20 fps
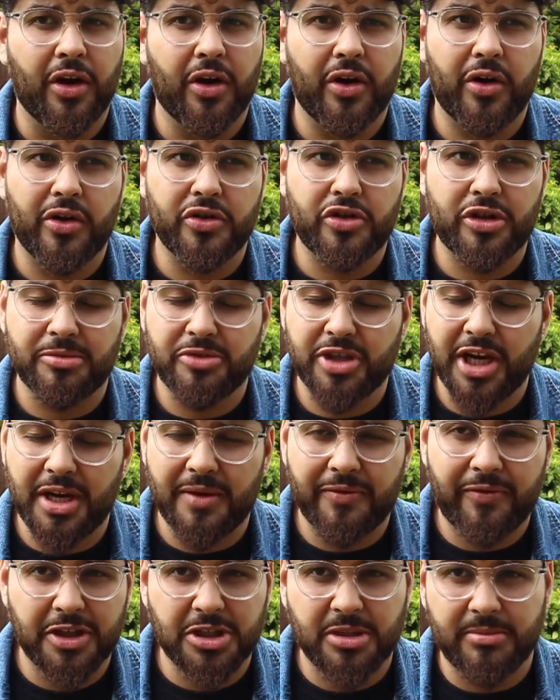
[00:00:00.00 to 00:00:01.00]
or drop
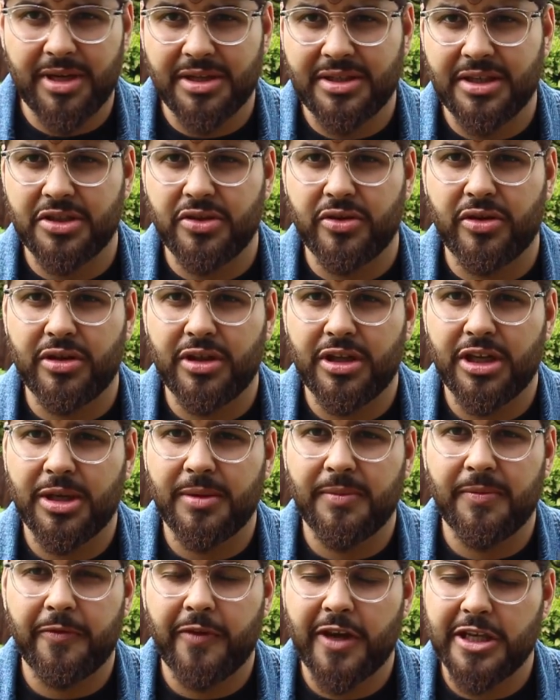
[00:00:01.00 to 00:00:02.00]
JDMfresh a message on
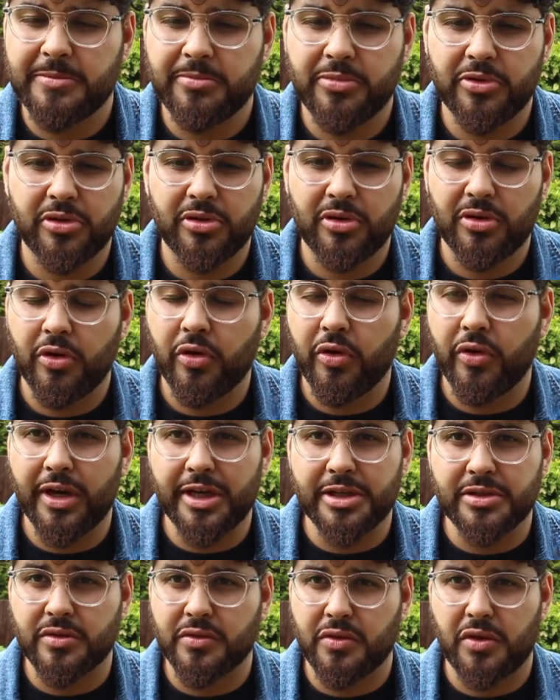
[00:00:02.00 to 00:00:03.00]
Facebook or
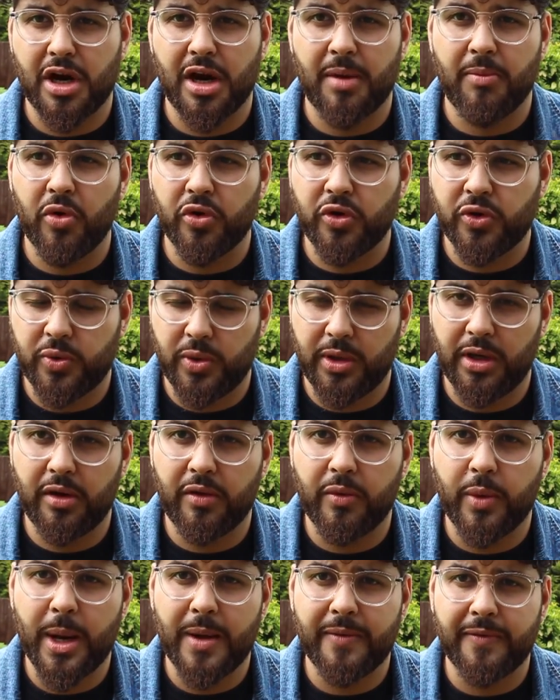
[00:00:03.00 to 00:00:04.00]
Instagram or Twitter
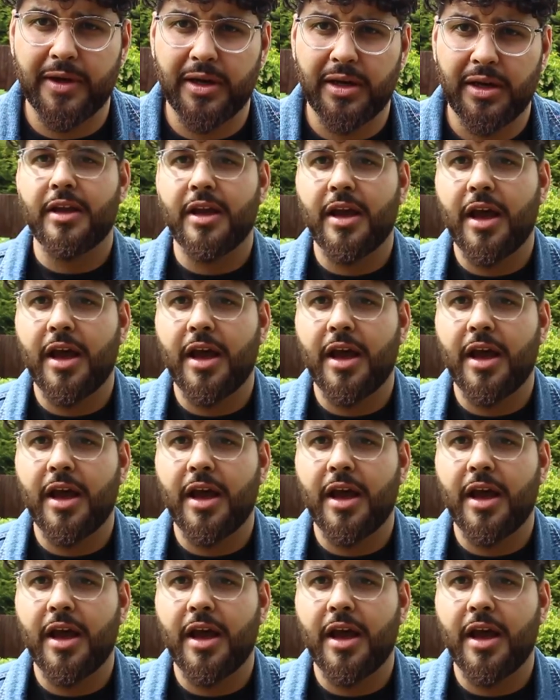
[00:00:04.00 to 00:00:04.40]
or wherever.